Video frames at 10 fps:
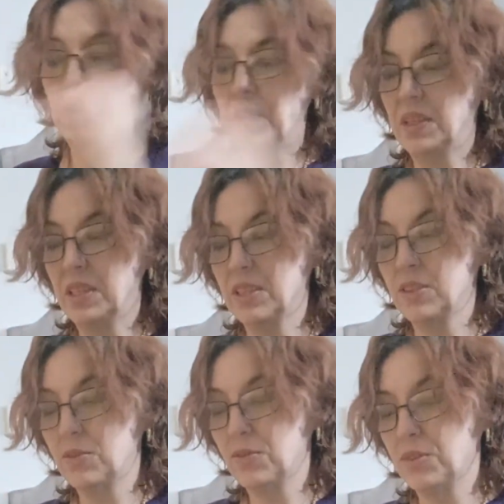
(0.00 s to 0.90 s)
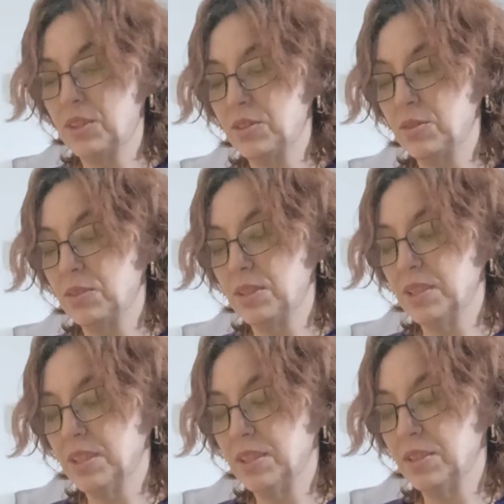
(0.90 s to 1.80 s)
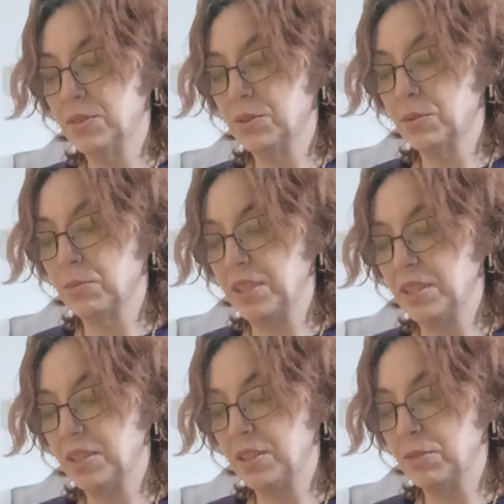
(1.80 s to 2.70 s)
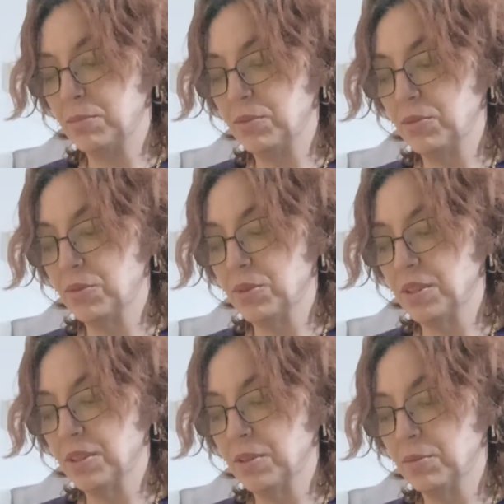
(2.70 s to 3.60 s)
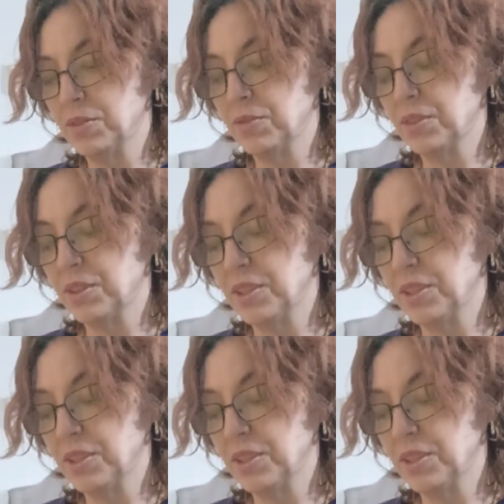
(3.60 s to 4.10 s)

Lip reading: I just feel like doing these. I did so many of these before and it was fun.